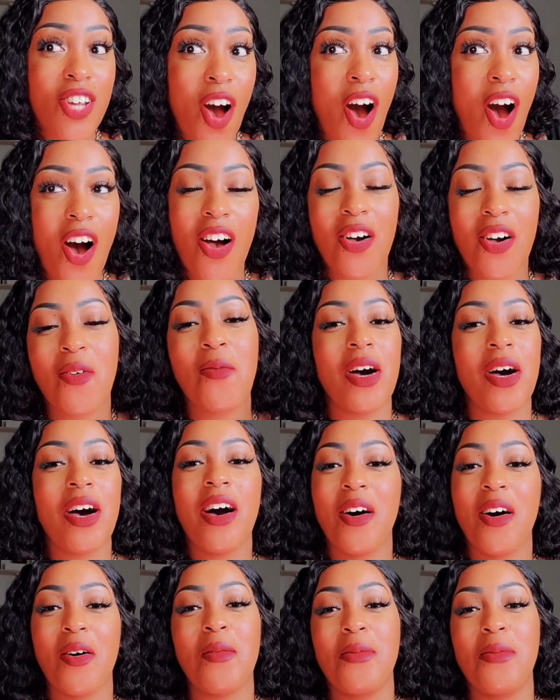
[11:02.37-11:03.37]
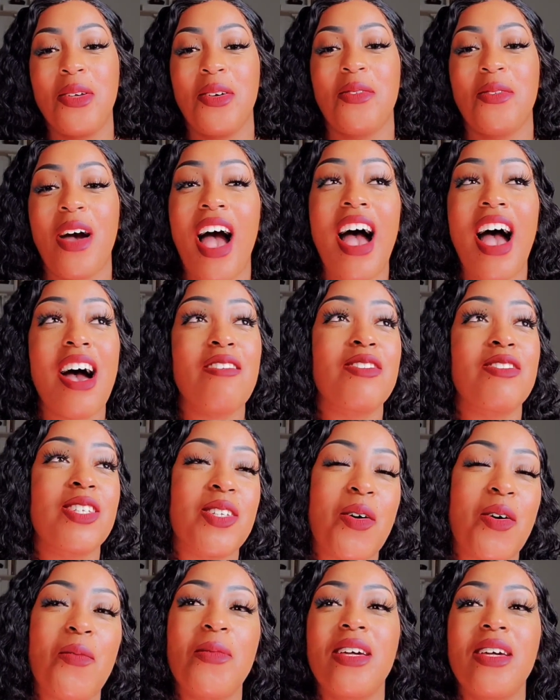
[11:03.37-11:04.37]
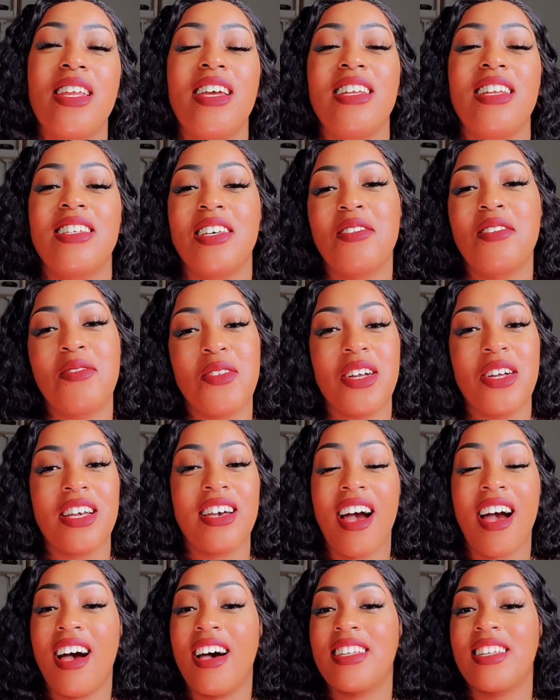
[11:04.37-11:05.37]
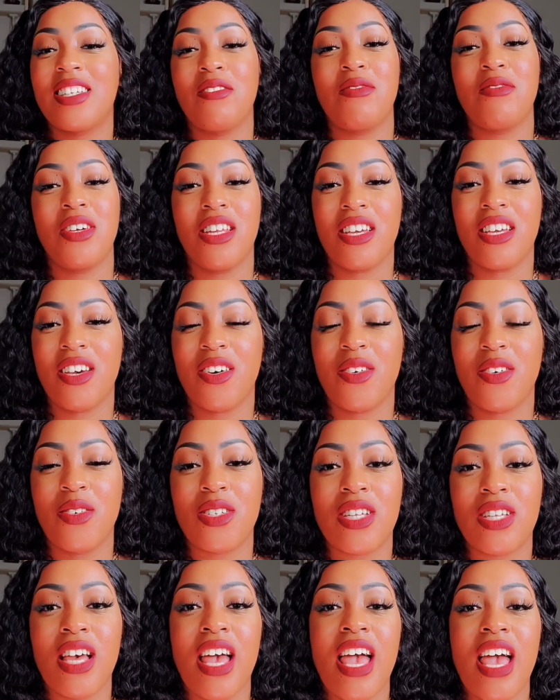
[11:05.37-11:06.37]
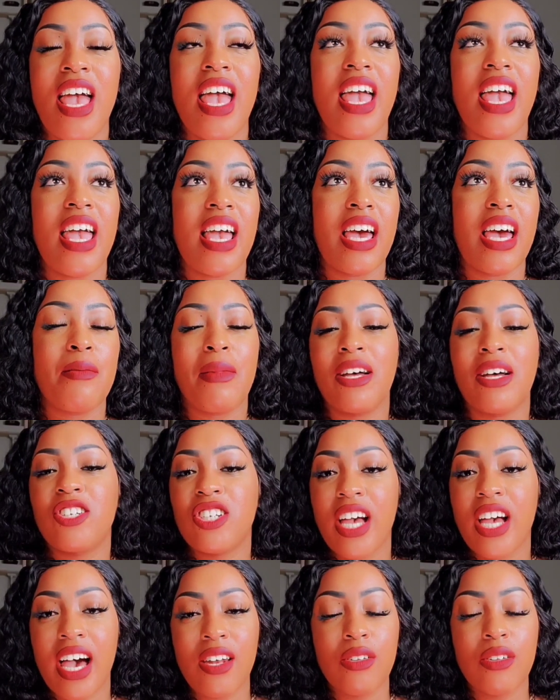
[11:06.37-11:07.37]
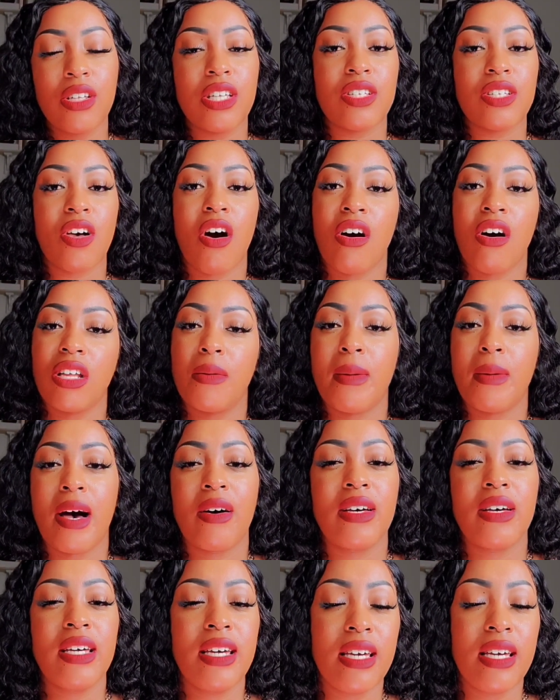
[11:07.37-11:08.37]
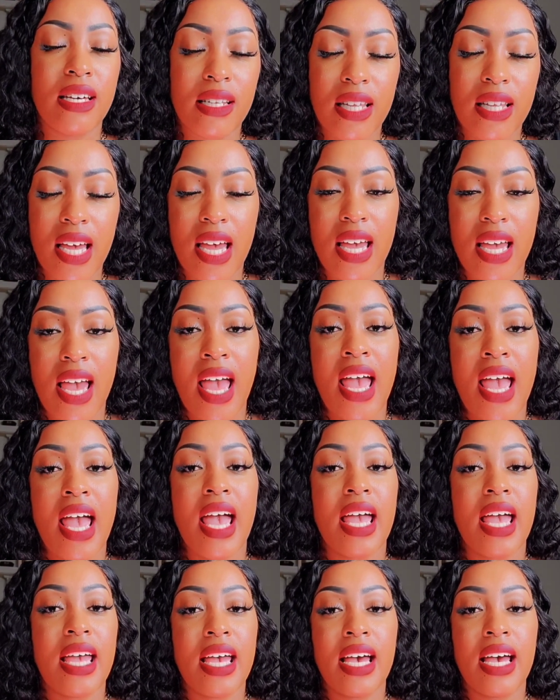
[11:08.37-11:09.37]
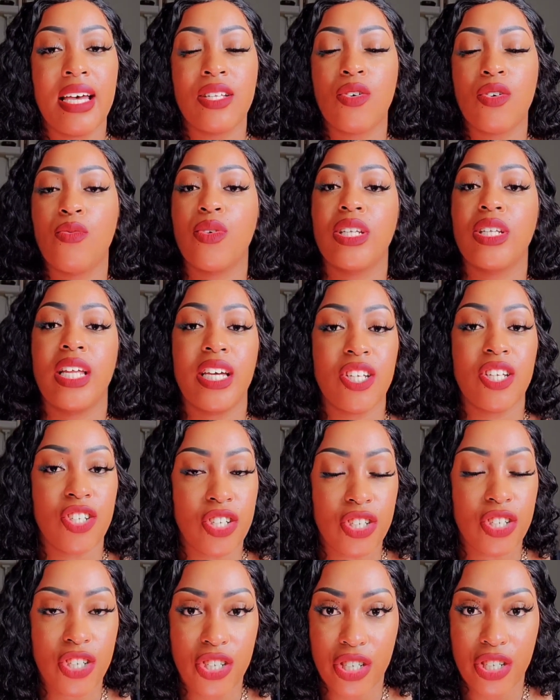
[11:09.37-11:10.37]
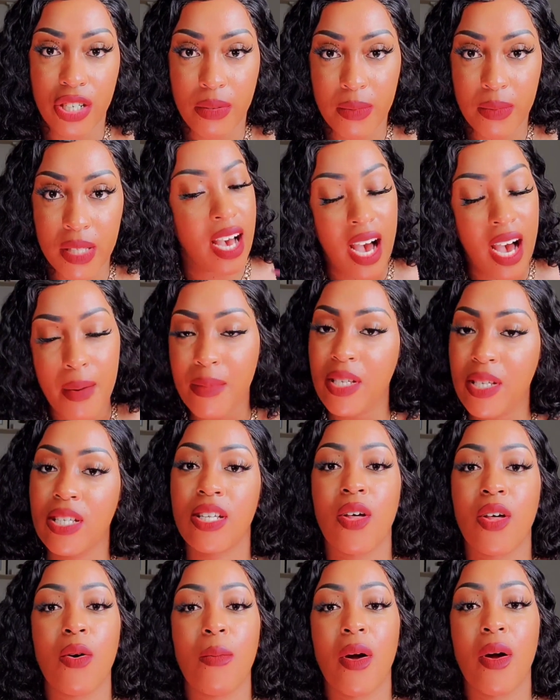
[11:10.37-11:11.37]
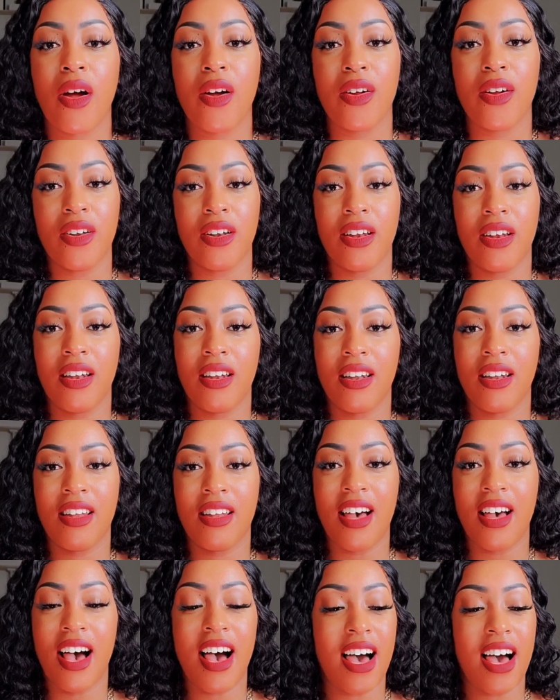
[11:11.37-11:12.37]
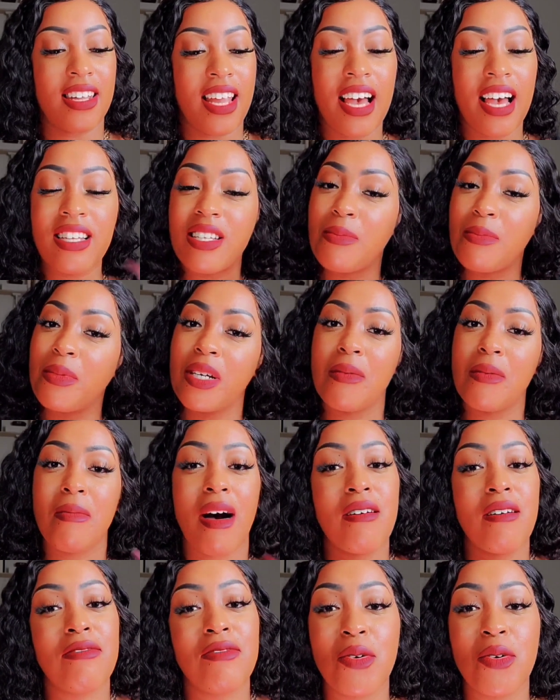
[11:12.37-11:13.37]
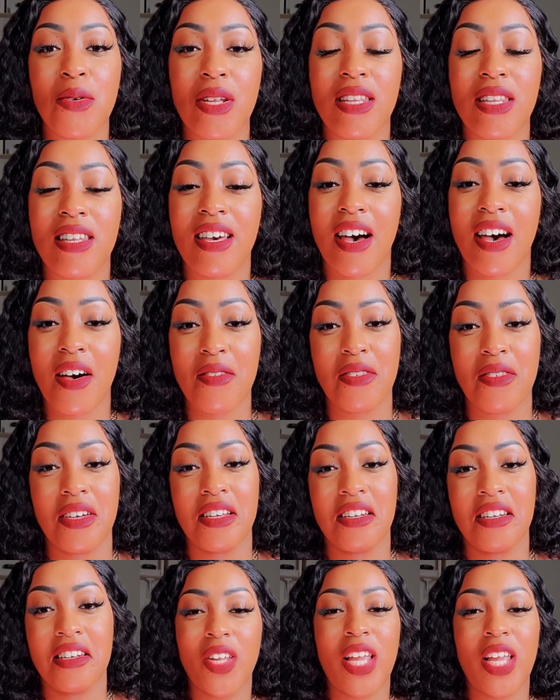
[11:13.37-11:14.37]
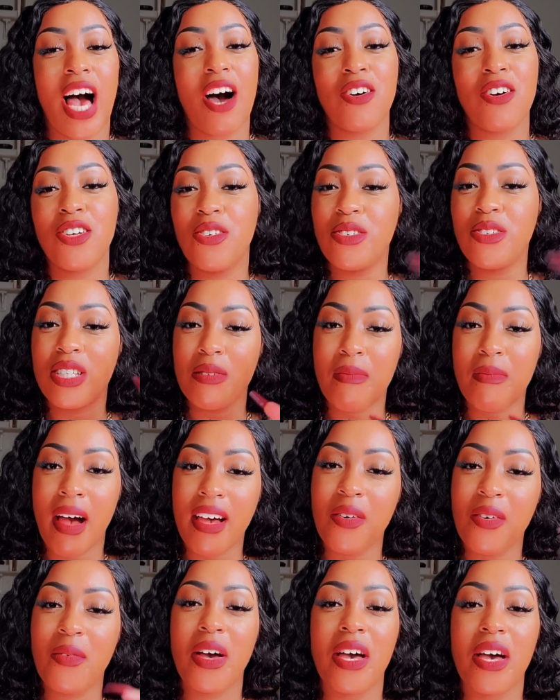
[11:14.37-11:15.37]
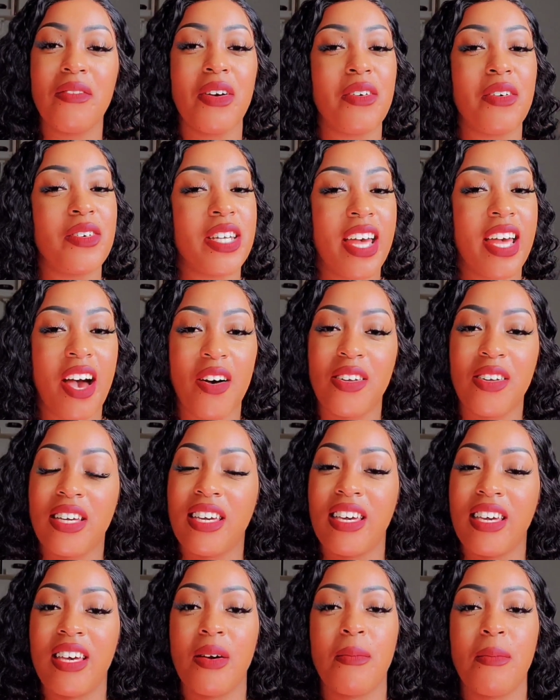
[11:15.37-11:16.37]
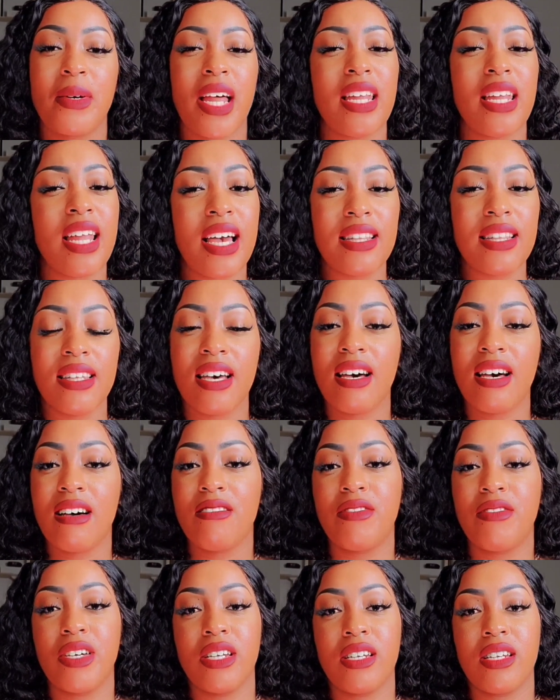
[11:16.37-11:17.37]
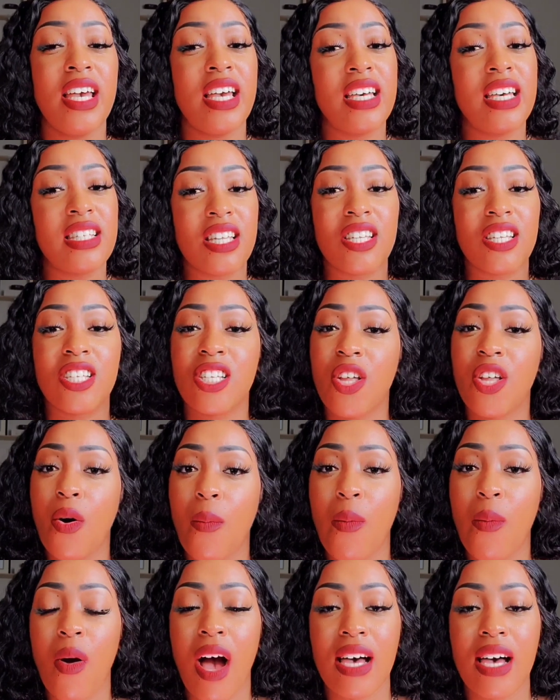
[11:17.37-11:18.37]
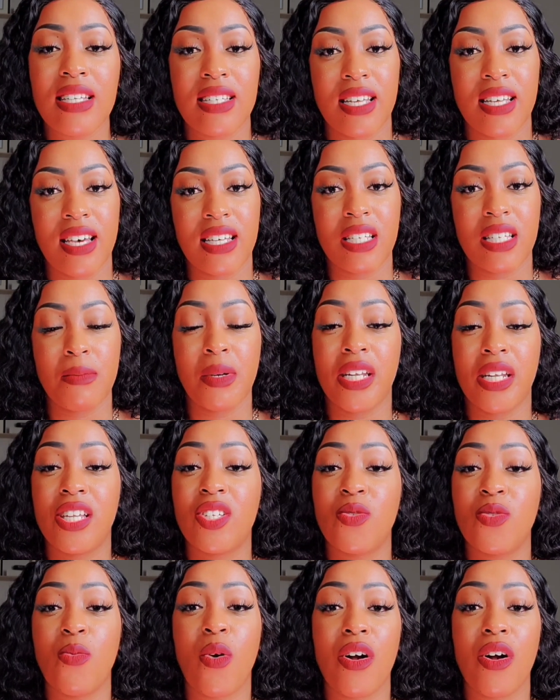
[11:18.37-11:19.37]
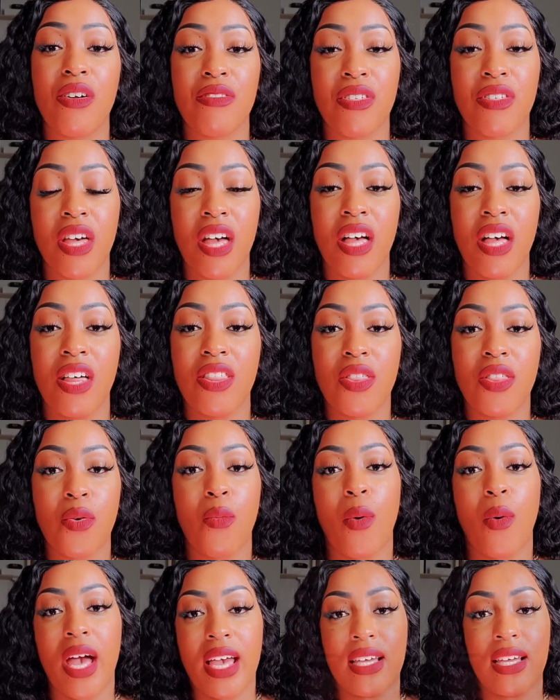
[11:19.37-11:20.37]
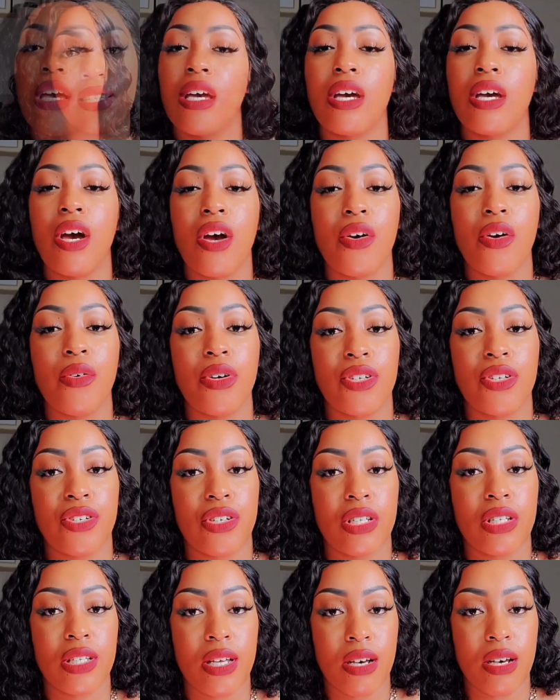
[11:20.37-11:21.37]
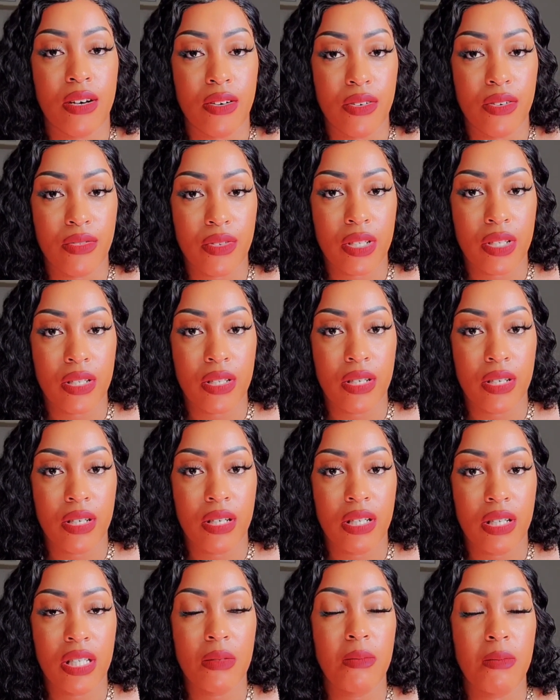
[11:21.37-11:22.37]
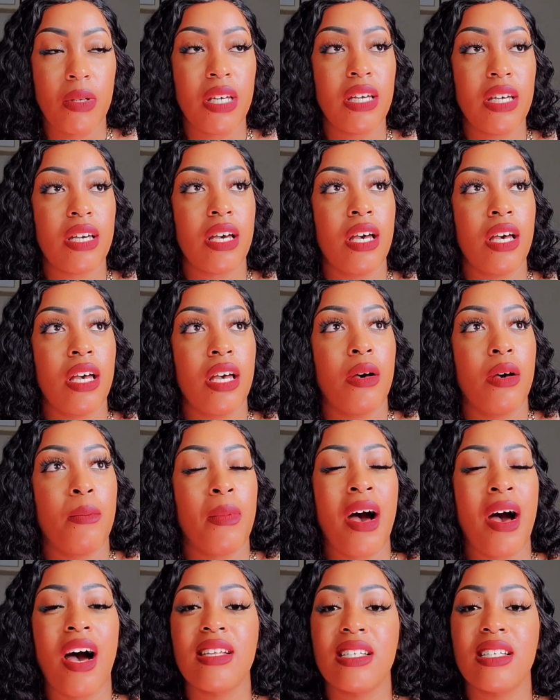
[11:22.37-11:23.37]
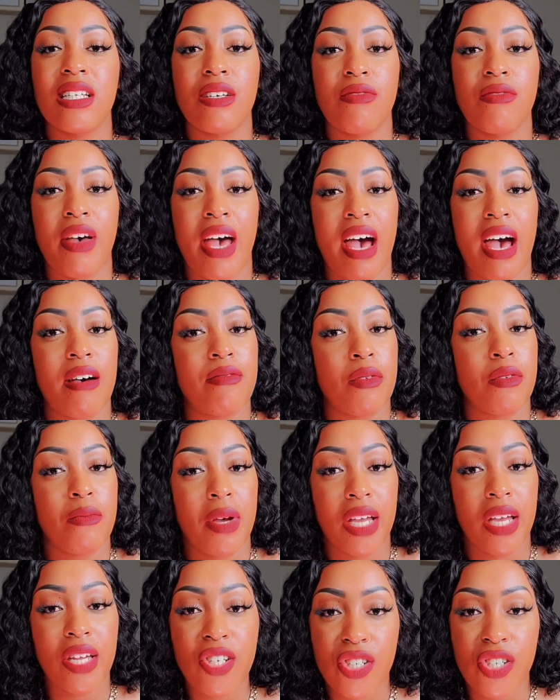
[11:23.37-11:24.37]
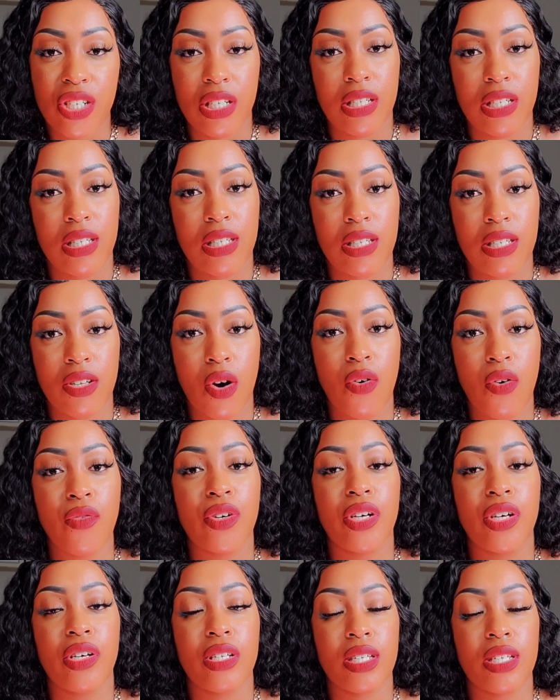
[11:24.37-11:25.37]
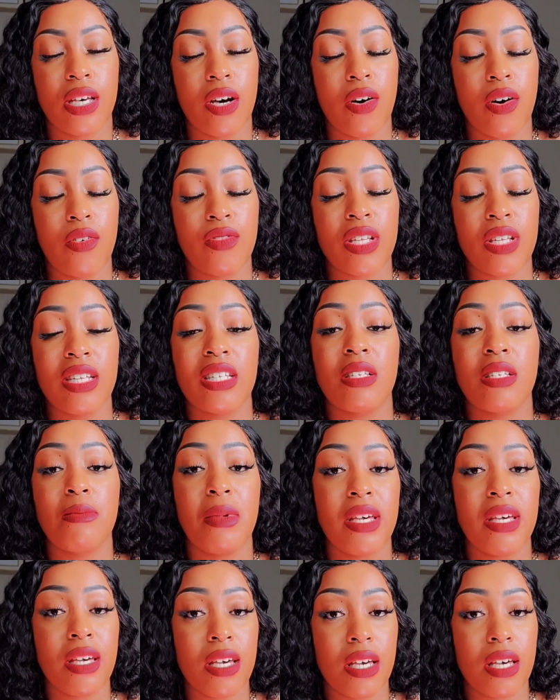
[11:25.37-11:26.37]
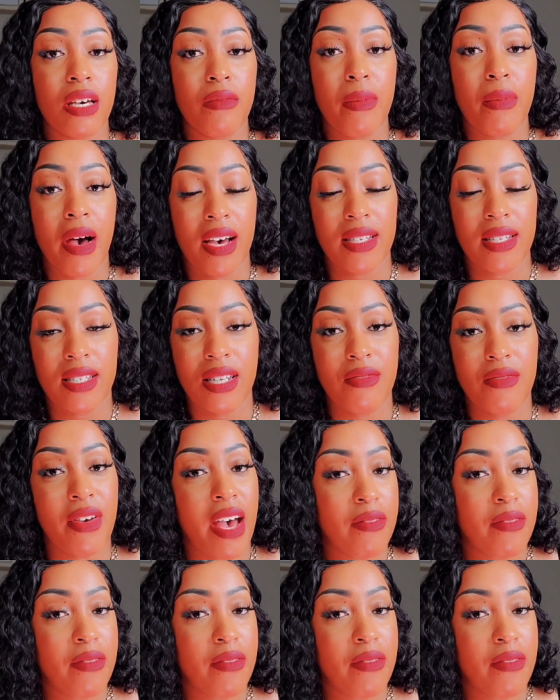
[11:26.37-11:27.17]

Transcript: Talk, will help you. I have so many different kinds of videos, and my channel is all about healing and relationships. I'm a slow burn. I, I like to put my food in the oven. I'll use the microwave every now and again, but I like the oven. It's a slow process, but it's worth the wait. Encourage yourselves. Speak positive affirmations over yourselves. And speaking of positive